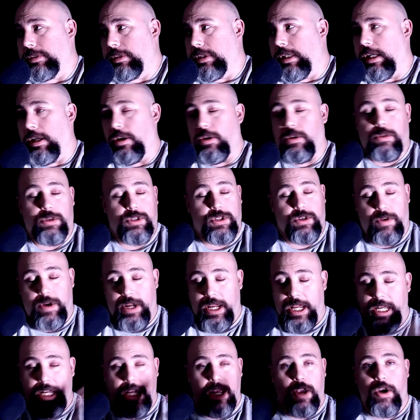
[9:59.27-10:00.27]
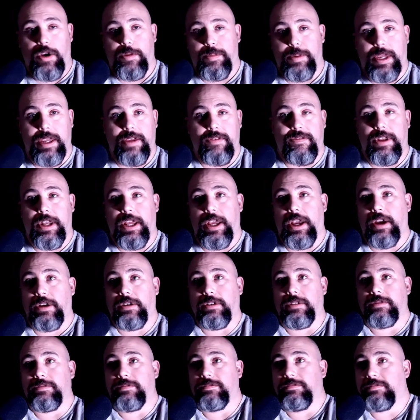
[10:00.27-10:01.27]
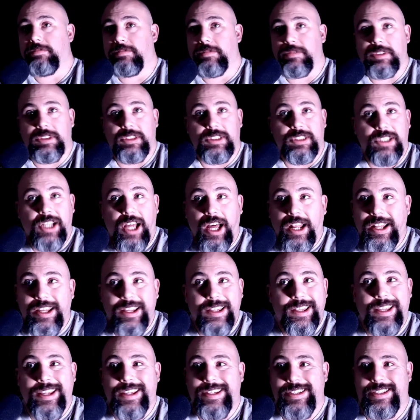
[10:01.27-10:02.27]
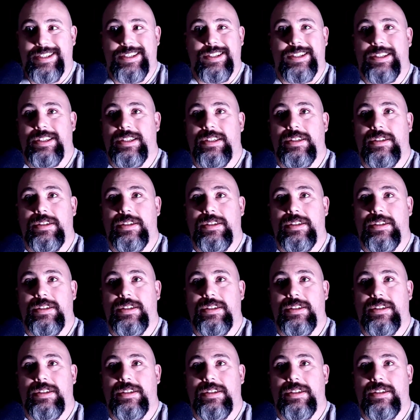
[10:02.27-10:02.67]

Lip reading: in the IP video, none of this,